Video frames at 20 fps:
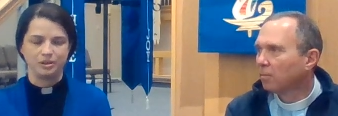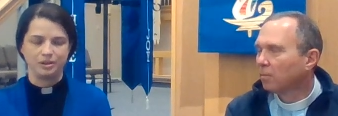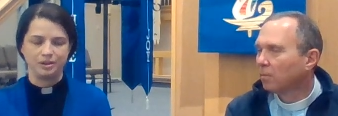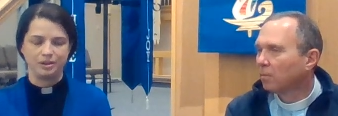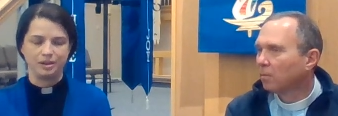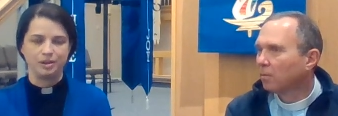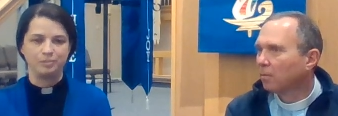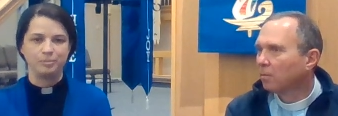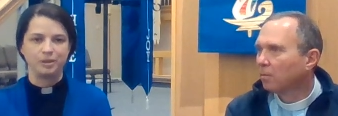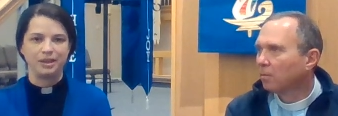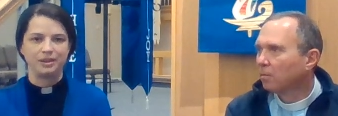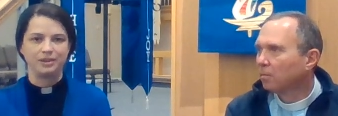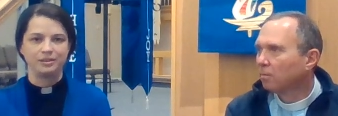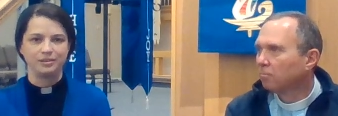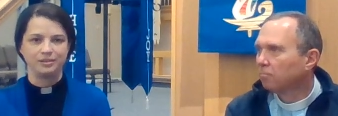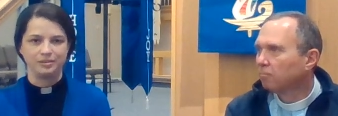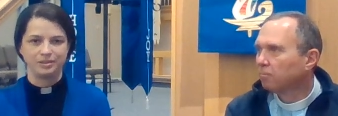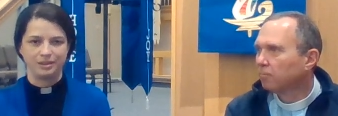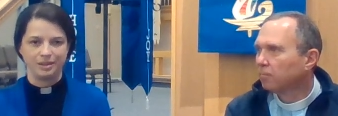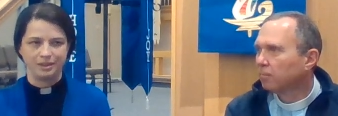Speaker 1: coming
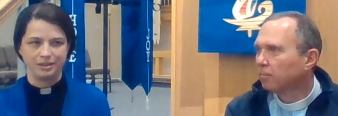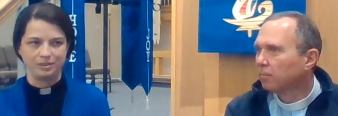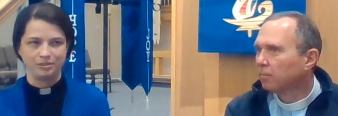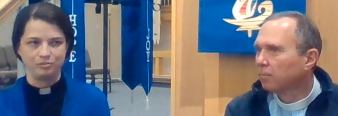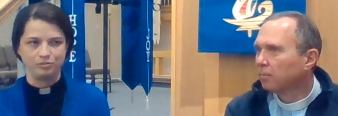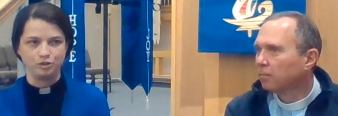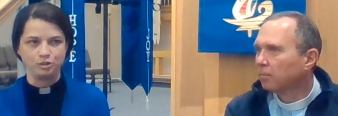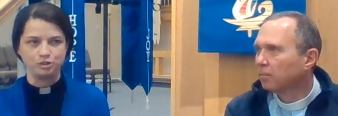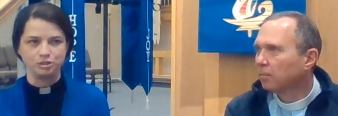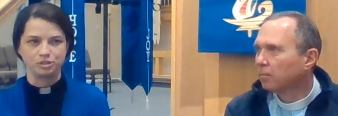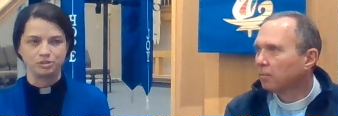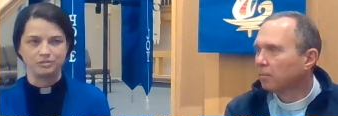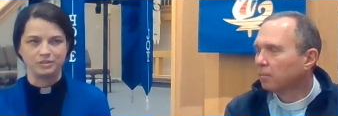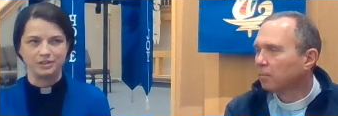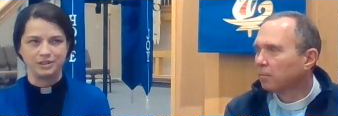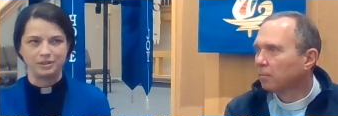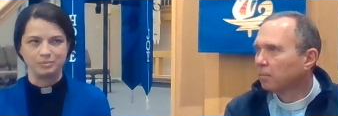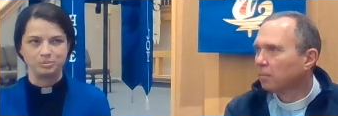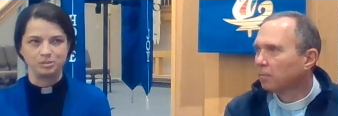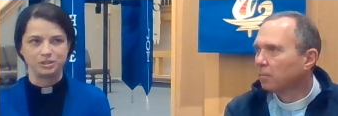and the future
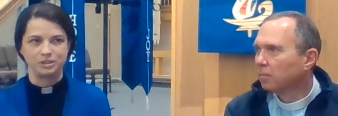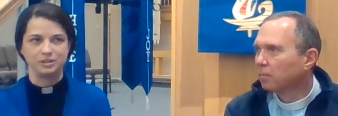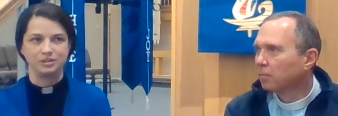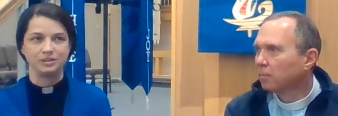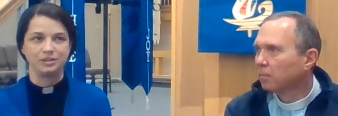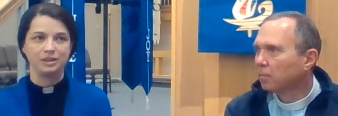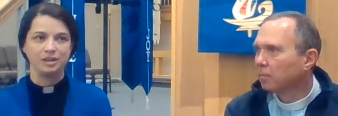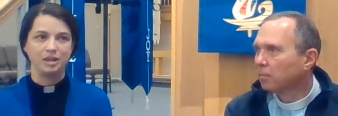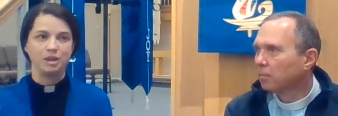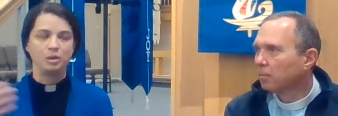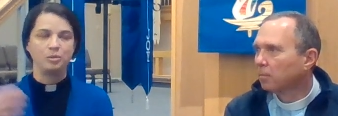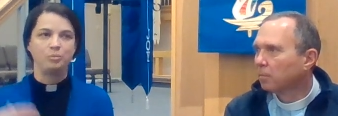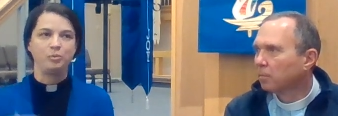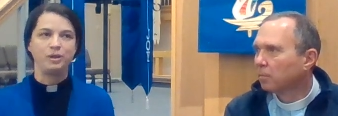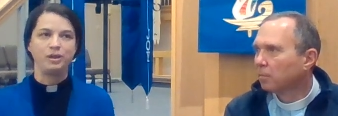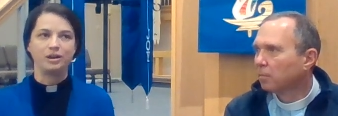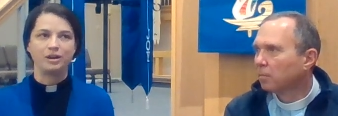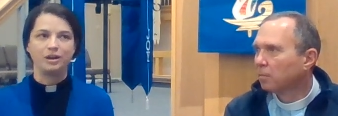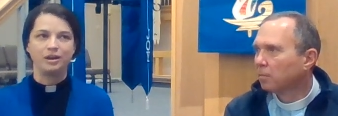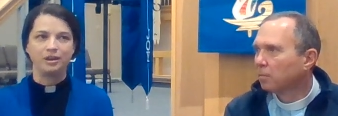redemption,
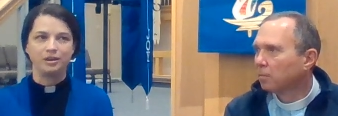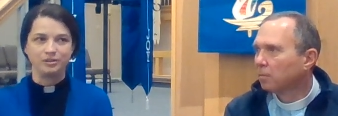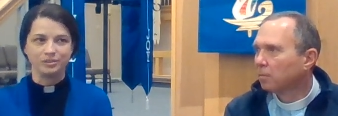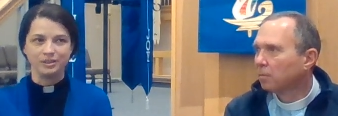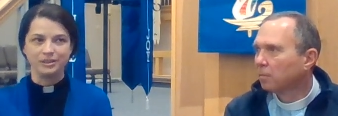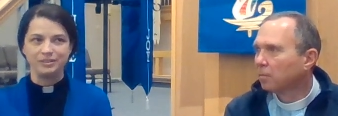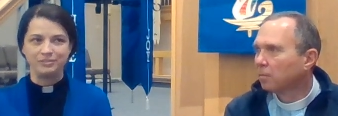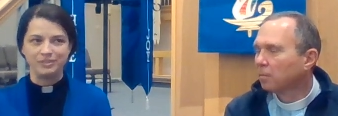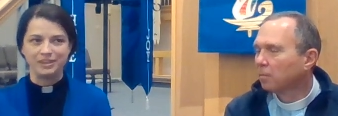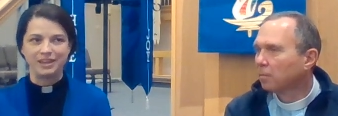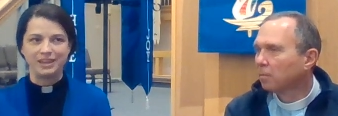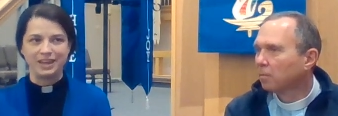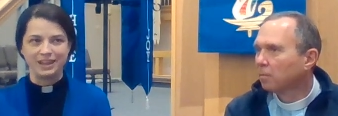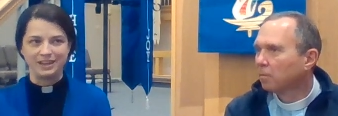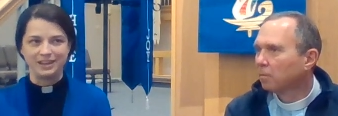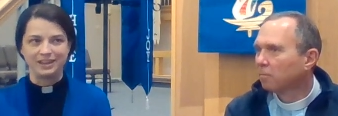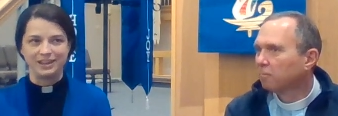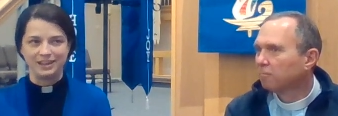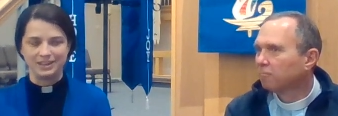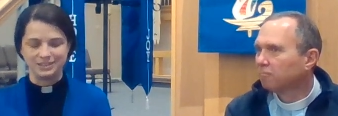we are living
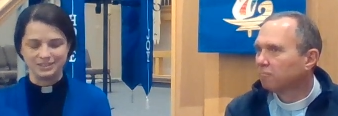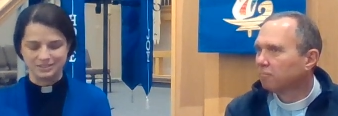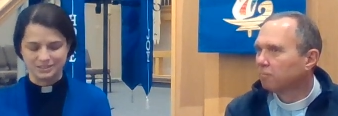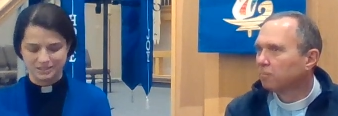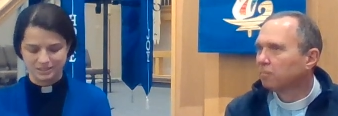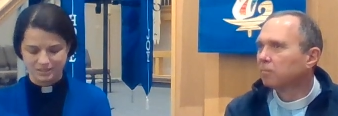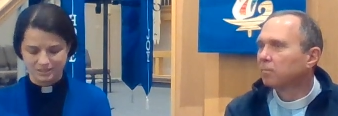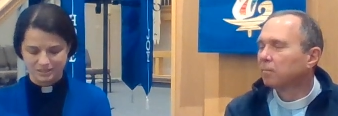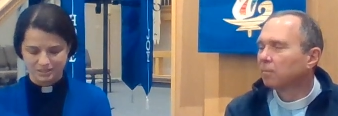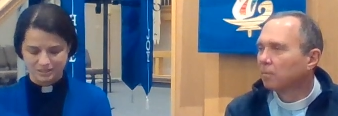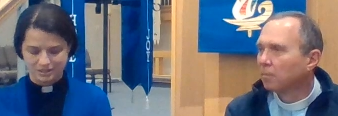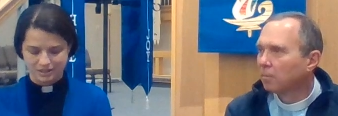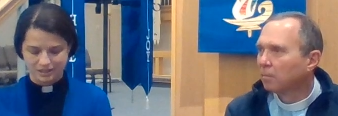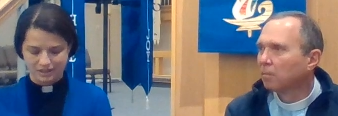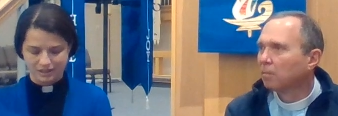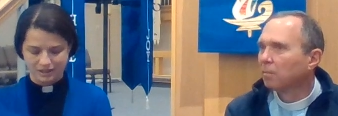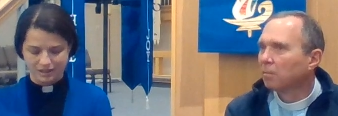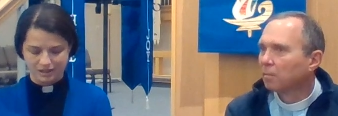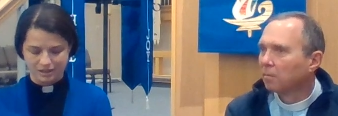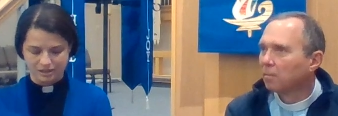in it.
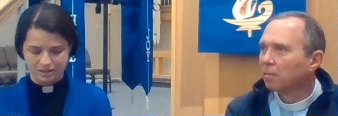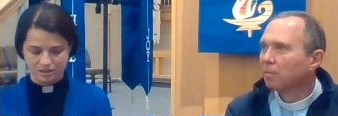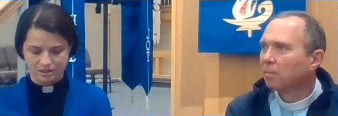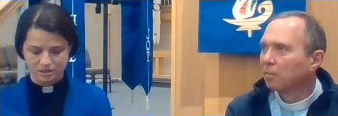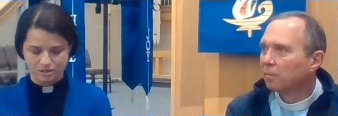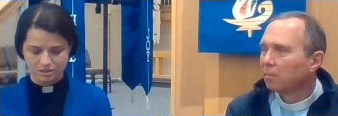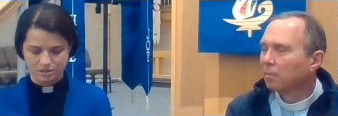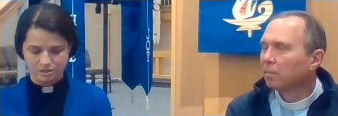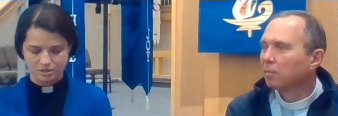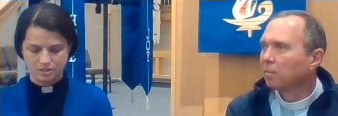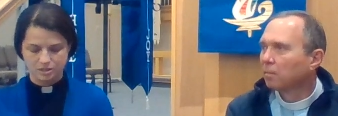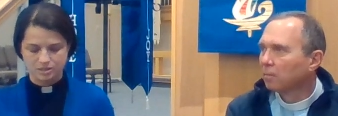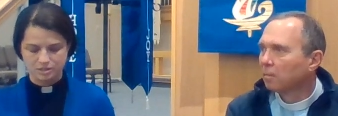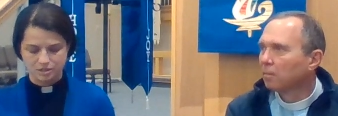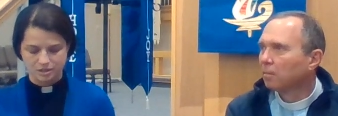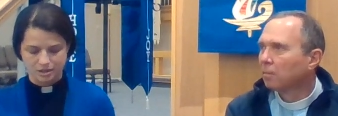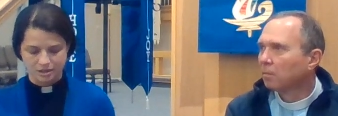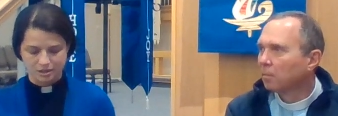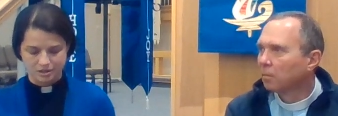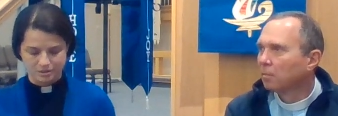And
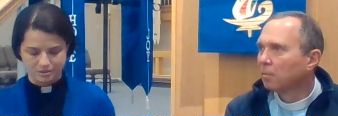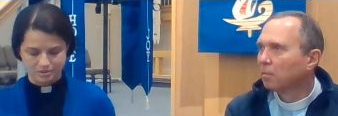uh,